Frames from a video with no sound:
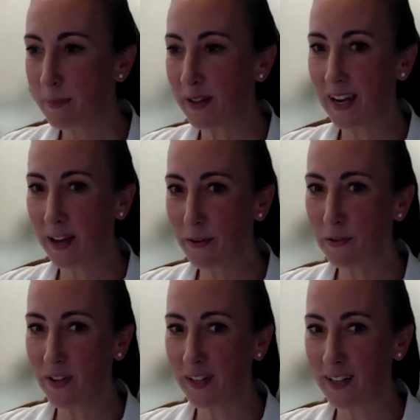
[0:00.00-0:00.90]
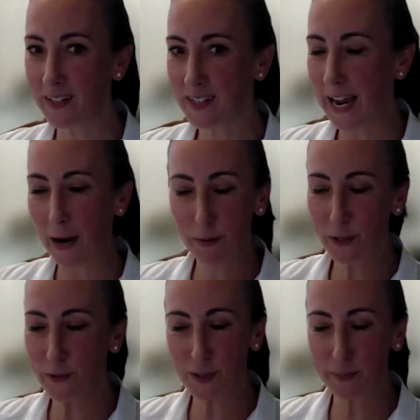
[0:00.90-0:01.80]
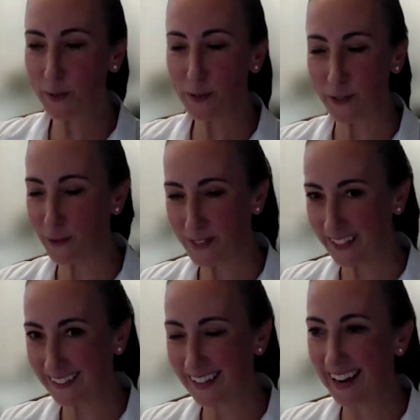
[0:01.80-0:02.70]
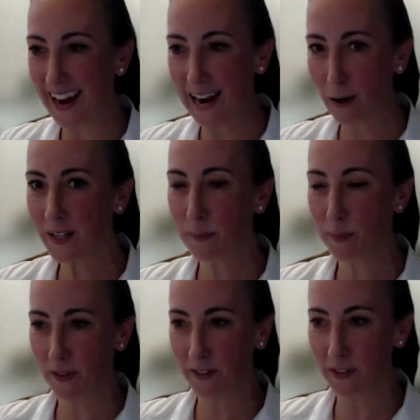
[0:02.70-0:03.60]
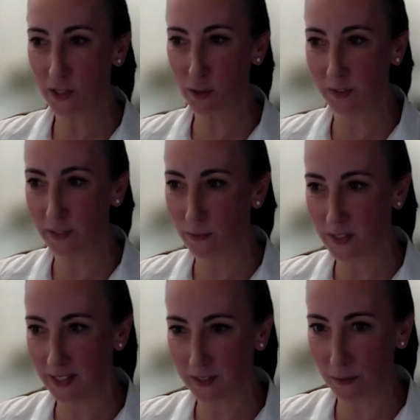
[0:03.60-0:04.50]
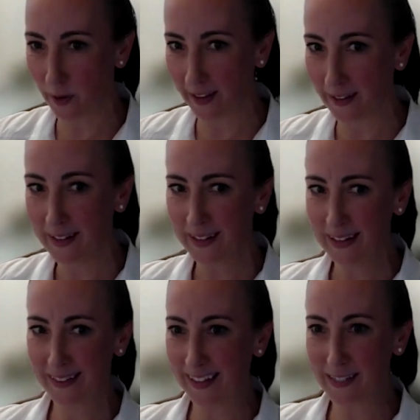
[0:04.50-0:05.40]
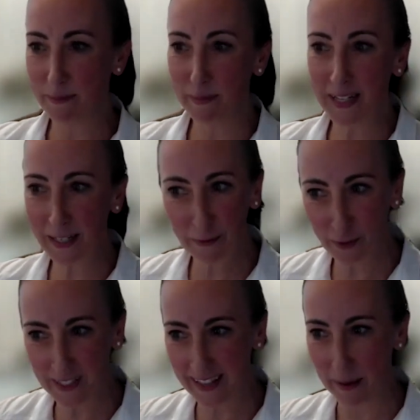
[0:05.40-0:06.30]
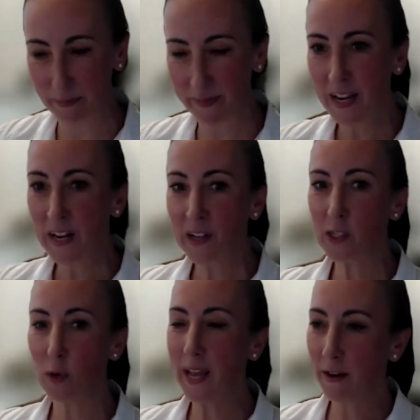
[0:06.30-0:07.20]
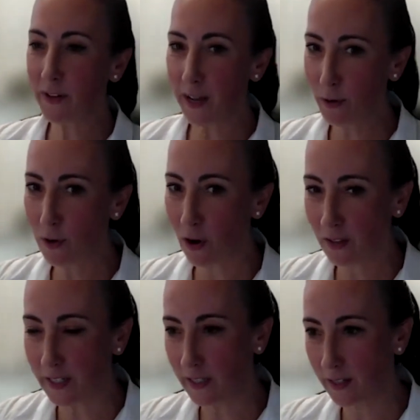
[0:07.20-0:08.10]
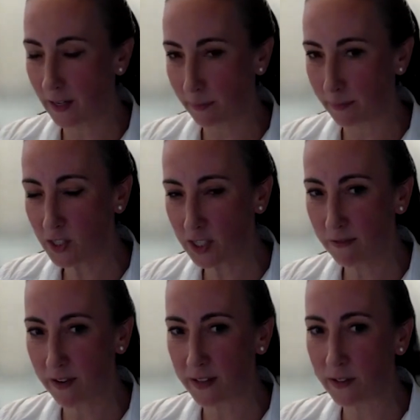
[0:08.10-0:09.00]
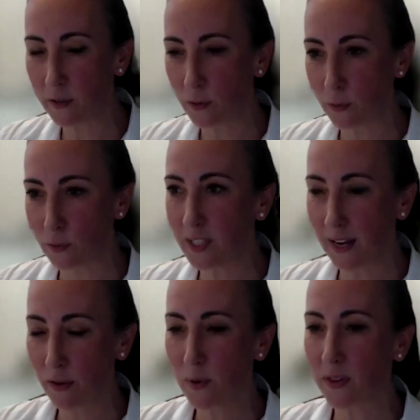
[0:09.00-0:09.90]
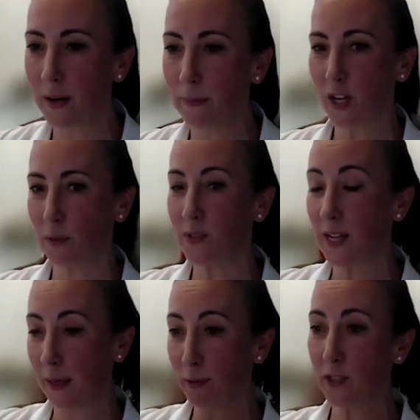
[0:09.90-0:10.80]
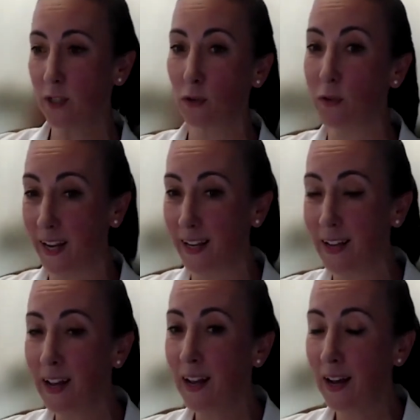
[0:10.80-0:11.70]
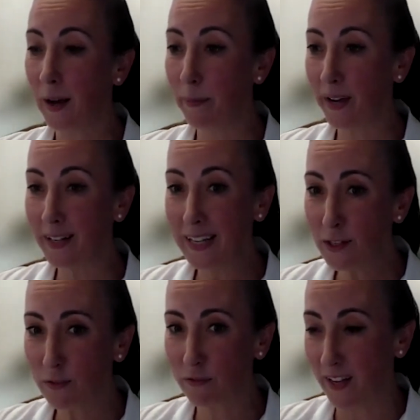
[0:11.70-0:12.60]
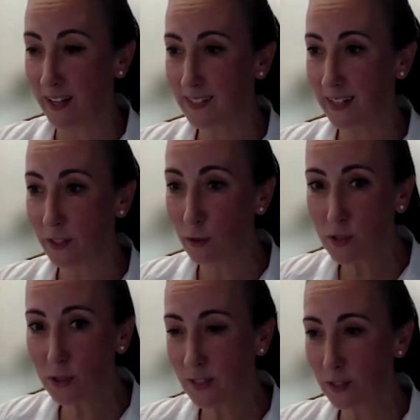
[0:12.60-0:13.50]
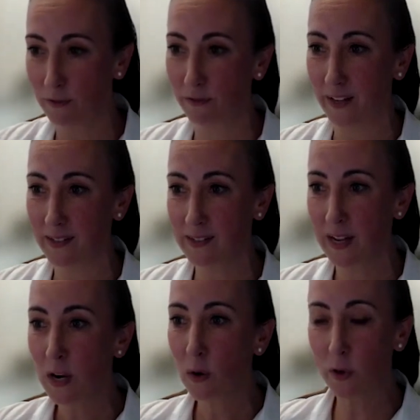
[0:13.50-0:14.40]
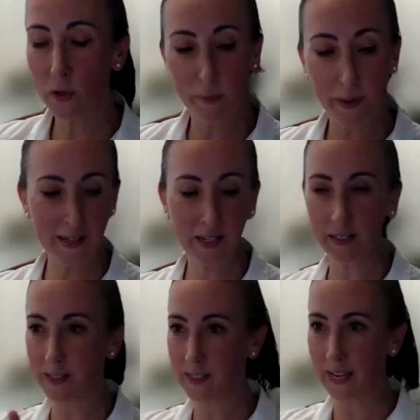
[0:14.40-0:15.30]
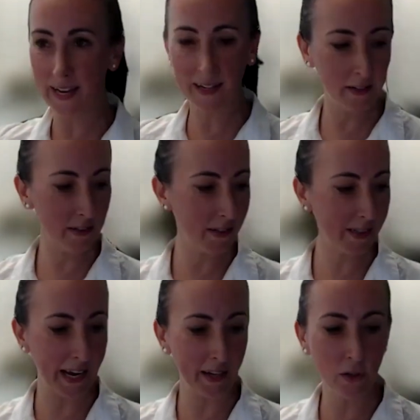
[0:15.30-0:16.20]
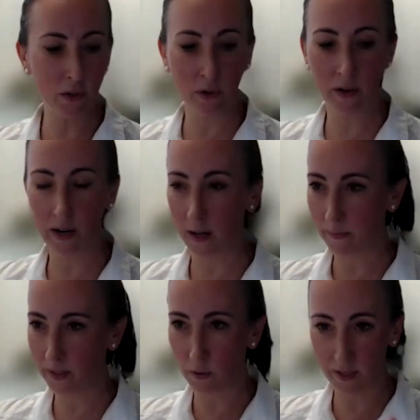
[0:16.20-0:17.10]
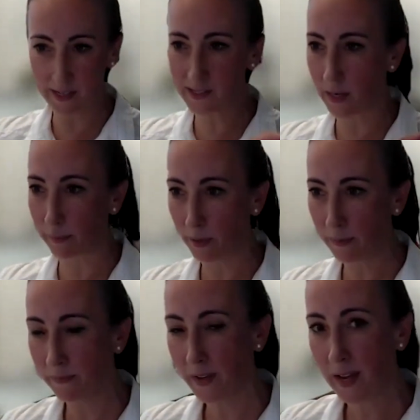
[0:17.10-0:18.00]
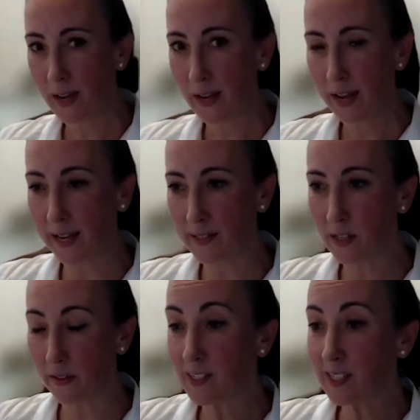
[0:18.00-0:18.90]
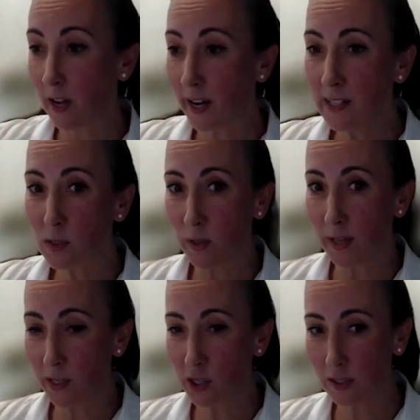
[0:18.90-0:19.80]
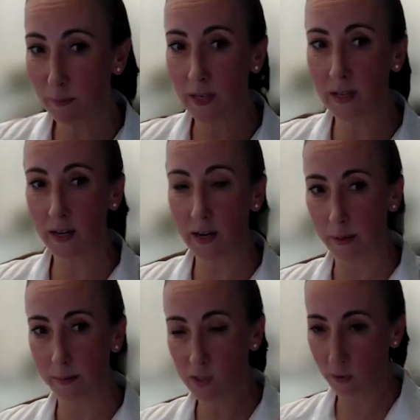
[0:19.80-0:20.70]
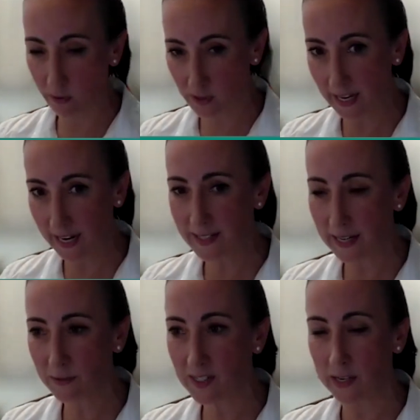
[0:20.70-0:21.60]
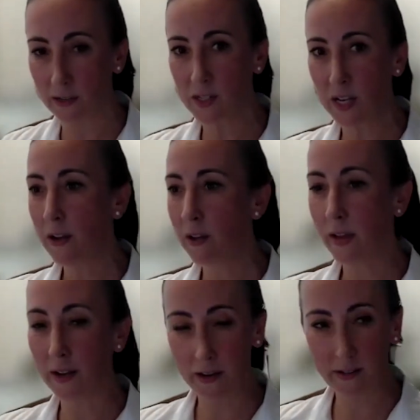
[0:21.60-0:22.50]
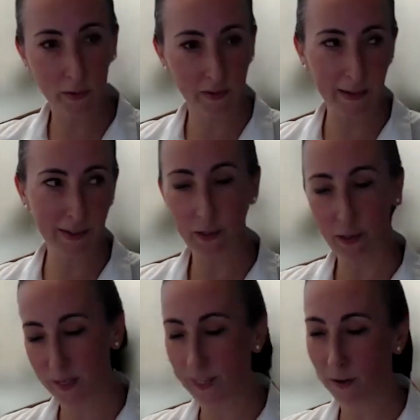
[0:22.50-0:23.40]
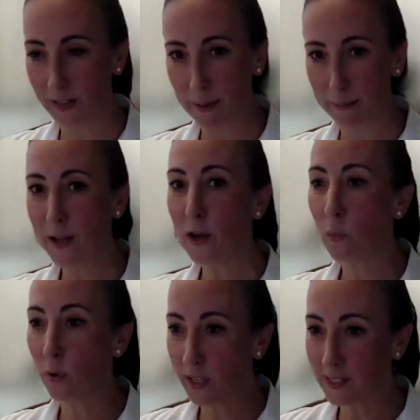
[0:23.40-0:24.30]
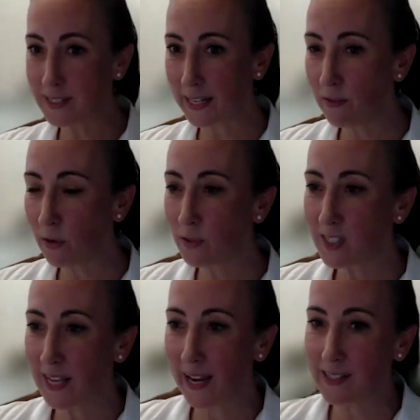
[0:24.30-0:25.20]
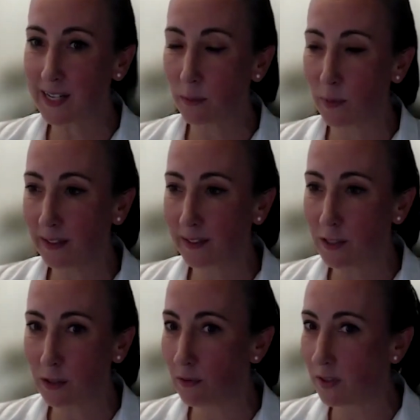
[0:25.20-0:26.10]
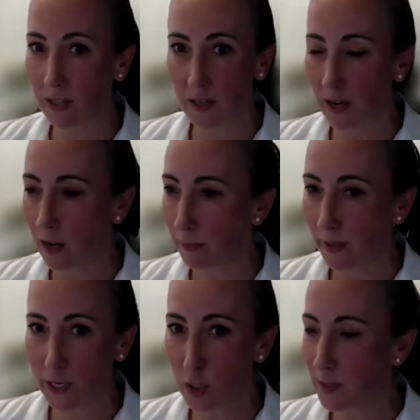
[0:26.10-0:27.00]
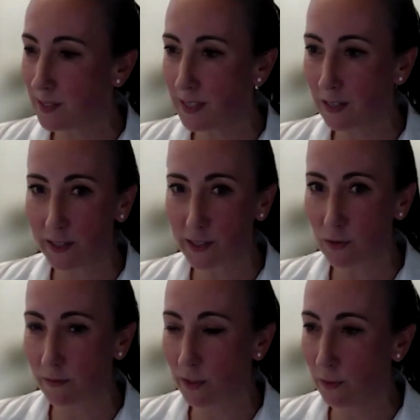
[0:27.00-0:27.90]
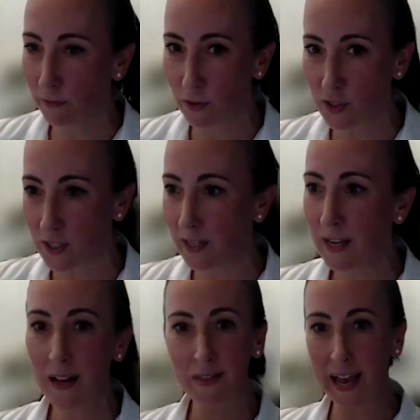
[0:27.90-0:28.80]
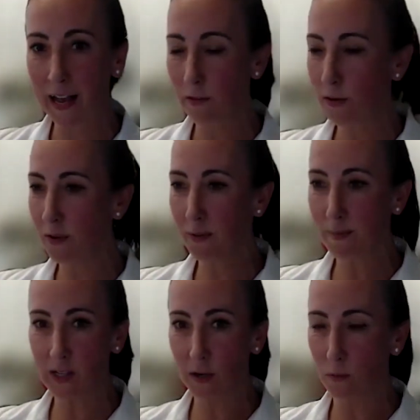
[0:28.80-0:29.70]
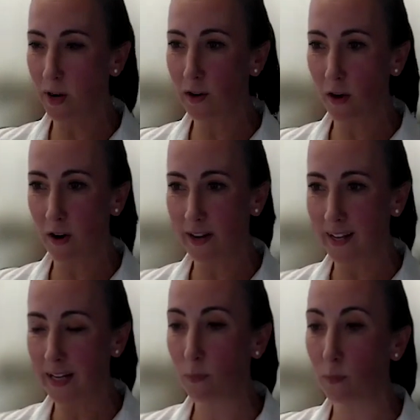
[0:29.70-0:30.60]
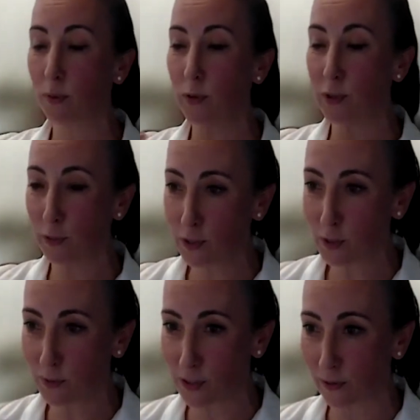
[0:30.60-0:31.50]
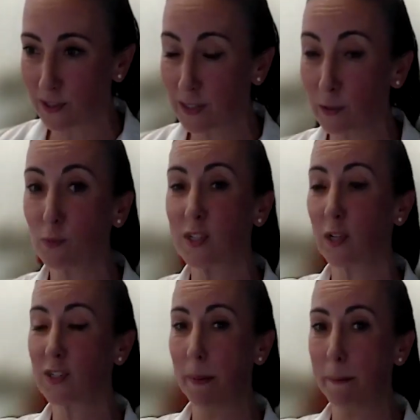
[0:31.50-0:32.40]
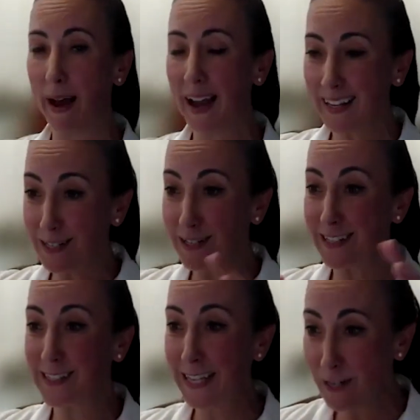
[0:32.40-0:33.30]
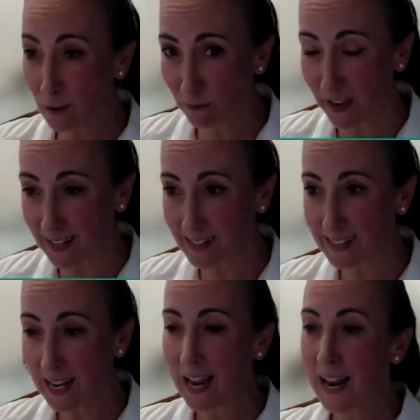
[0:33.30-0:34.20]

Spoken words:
But the other thing is, how are you supposed to use it? And how can pathologists really use it in a way that is meaningful to them? So we have another colleague, Stefan, who together with Amjad was able to create an interface, a user interface, where you basically scan your case number, and the slides will actually be, so they're scanned downstairs, so downstairs meaning in our lab. We're going to send those scans directly to the HPC cluster of the university. The algorithm is going to run on it. It will produce results. Those results come back into this interface.